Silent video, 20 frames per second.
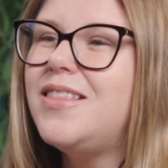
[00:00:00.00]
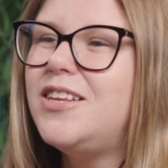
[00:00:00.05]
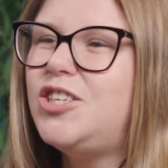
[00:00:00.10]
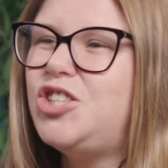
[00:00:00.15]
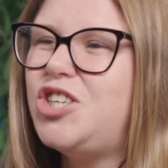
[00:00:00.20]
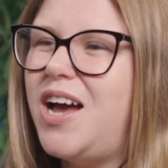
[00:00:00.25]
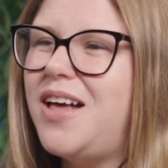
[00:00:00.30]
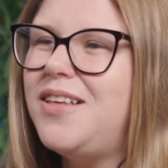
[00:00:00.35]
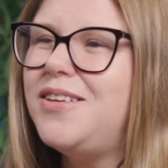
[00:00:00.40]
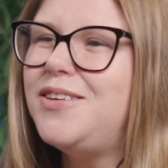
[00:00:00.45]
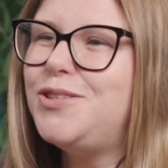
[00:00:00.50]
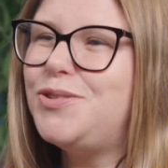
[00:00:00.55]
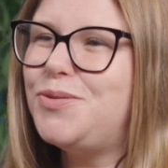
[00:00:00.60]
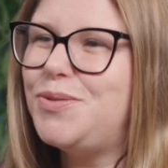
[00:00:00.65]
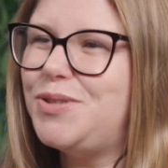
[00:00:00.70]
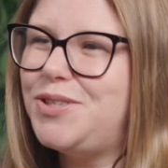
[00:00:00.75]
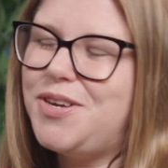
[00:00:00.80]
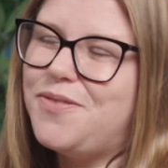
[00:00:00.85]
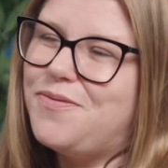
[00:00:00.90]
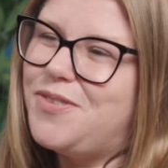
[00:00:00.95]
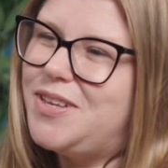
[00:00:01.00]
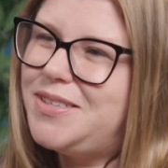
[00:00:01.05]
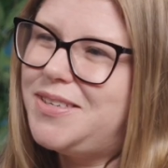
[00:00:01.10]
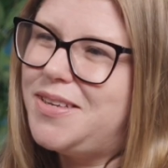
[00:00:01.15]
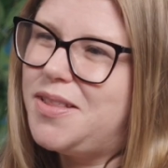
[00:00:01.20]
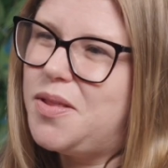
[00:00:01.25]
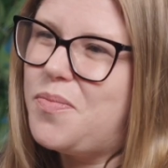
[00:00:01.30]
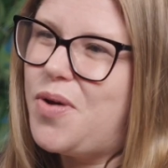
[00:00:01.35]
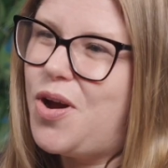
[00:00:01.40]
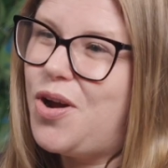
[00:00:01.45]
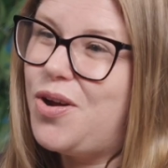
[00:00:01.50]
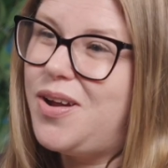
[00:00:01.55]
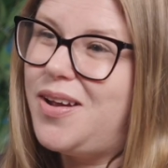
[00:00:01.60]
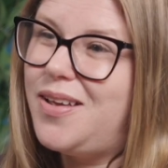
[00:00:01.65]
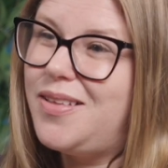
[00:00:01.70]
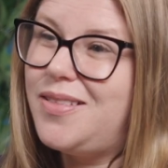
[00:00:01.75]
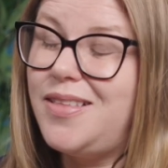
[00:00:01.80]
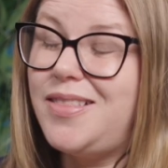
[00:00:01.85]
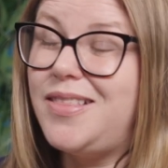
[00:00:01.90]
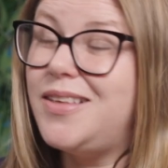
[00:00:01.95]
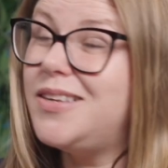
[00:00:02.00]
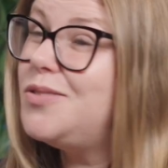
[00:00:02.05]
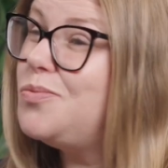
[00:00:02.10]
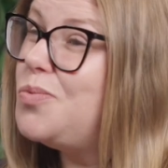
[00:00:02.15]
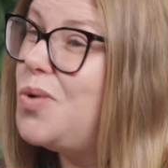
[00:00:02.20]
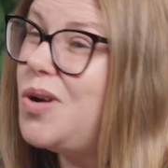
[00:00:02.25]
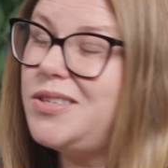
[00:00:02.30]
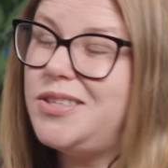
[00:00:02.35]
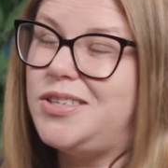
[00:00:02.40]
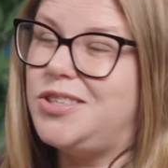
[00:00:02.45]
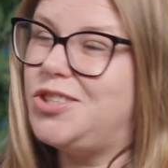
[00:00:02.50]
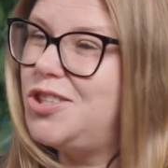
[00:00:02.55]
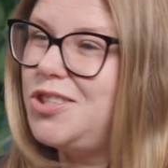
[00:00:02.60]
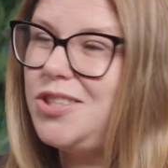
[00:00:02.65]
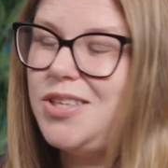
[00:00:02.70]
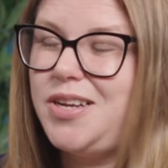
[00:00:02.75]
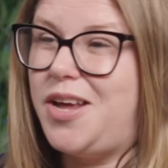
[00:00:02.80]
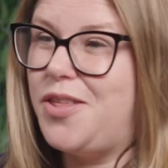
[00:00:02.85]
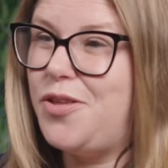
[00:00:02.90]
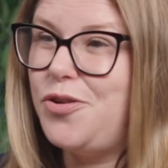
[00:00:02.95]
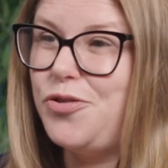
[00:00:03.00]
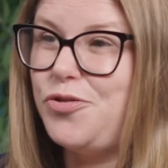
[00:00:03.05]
The challenge was convincing the market that this wasn't just another